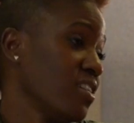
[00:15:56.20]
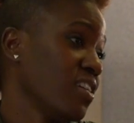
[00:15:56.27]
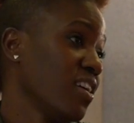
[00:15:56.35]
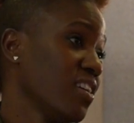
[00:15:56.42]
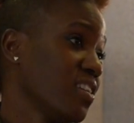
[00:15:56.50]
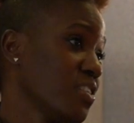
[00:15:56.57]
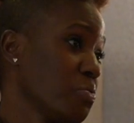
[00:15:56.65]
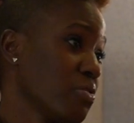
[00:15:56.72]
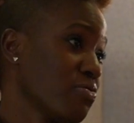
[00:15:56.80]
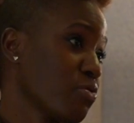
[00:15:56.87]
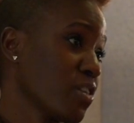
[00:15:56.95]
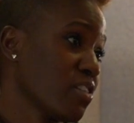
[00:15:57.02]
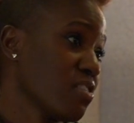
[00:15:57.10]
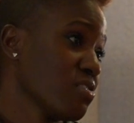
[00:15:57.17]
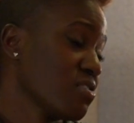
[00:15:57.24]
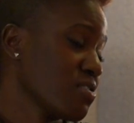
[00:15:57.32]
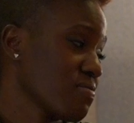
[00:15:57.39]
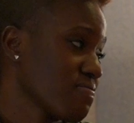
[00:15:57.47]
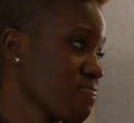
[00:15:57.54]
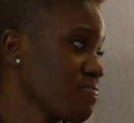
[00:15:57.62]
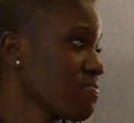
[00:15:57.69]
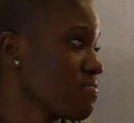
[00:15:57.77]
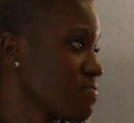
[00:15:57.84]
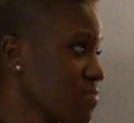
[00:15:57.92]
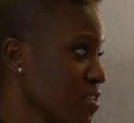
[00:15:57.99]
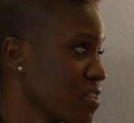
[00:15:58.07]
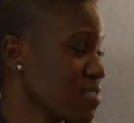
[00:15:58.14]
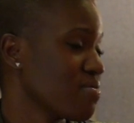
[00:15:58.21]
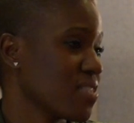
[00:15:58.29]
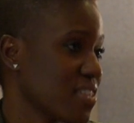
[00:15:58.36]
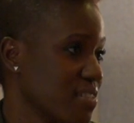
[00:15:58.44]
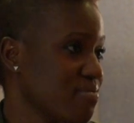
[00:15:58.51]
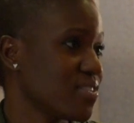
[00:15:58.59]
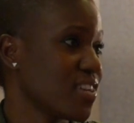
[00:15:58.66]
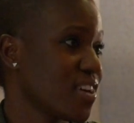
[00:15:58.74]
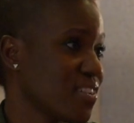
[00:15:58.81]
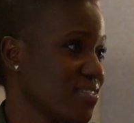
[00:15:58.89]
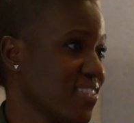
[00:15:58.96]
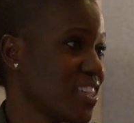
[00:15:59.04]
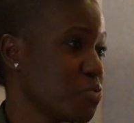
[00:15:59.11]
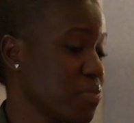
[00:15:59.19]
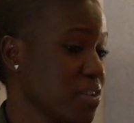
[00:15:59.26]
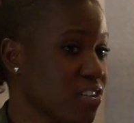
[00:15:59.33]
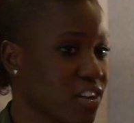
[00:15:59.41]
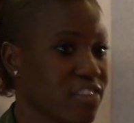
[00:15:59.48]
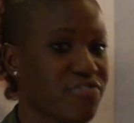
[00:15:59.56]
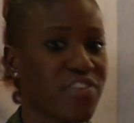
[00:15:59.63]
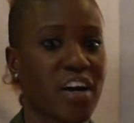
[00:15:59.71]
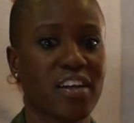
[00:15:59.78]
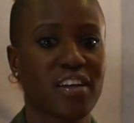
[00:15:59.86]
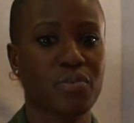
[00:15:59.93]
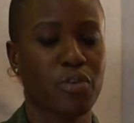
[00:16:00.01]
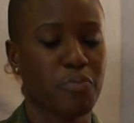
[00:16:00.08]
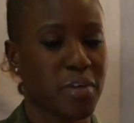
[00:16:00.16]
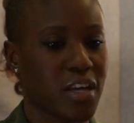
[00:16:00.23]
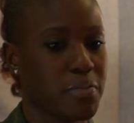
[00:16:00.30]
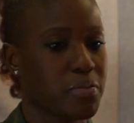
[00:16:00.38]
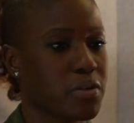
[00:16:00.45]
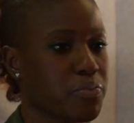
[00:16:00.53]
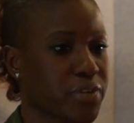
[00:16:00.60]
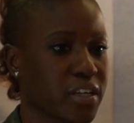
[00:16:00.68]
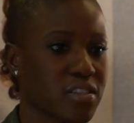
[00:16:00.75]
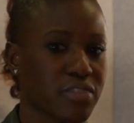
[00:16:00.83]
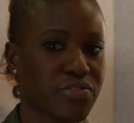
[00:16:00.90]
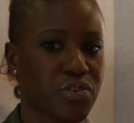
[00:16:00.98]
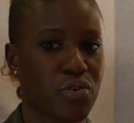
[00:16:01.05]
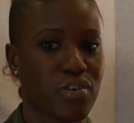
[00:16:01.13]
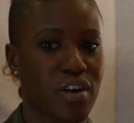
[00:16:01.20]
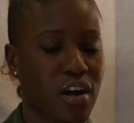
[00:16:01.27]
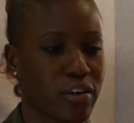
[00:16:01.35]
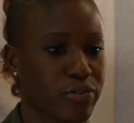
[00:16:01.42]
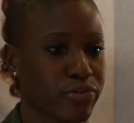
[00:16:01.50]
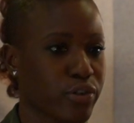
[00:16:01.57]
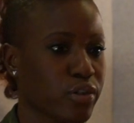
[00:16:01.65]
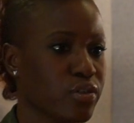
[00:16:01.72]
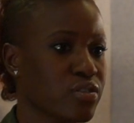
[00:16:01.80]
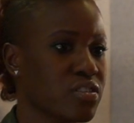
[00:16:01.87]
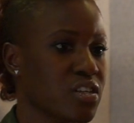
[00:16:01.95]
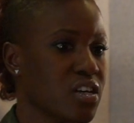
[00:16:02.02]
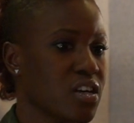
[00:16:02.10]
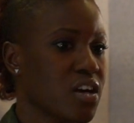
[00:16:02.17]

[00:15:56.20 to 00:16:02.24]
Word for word: and it's been four years Amazing. working with them. Really so good. it's been a lot of fun, and we've been able to bring in different choreographers.